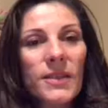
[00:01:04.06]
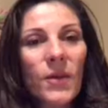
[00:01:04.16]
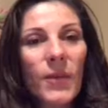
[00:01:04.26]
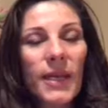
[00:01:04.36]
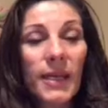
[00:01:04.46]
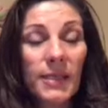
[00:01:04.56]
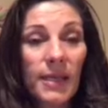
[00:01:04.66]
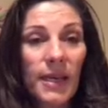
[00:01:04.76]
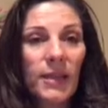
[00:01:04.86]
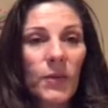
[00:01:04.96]
so we get
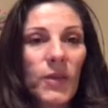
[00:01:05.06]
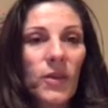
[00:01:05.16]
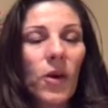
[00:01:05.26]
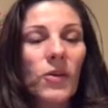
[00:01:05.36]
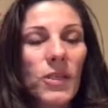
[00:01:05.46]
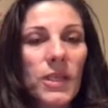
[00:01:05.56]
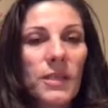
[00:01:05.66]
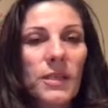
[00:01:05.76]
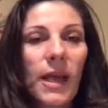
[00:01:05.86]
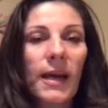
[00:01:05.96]
together with
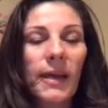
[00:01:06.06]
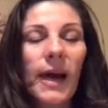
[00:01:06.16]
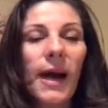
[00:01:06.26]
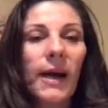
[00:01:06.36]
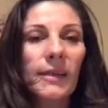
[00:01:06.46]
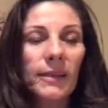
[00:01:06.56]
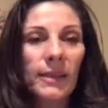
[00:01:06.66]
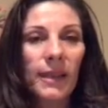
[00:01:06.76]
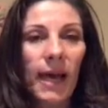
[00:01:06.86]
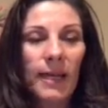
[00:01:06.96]
conscious, like-hearted
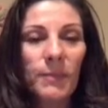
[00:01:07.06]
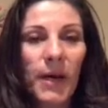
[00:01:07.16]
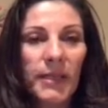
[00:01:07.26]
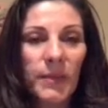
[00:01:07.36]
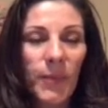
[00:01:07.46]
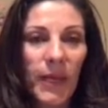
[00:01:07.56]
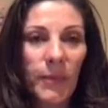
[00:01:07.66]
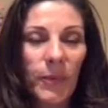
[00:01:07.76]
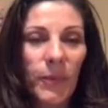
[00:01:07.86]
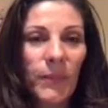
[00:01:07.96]
and like-minded
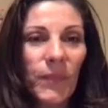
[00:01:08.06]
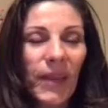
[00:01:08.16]
people,